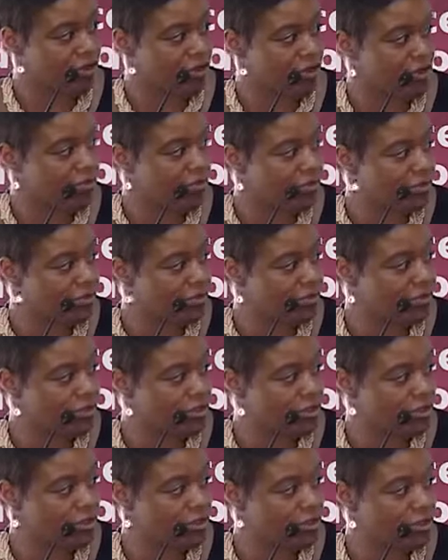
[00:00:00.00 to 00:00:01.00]
modeling, which I
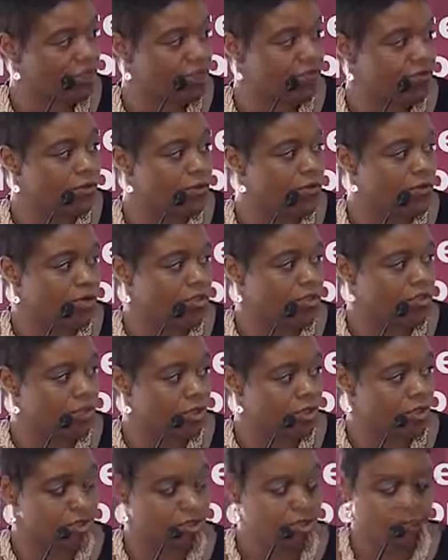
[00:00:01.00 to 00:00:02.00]
mentioned, and of course the
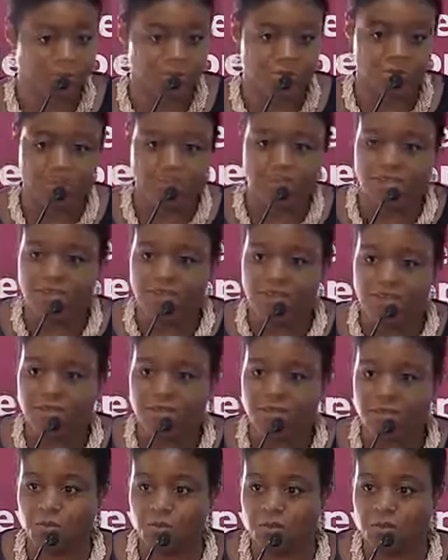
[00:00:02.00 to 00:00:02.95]
social community vetting,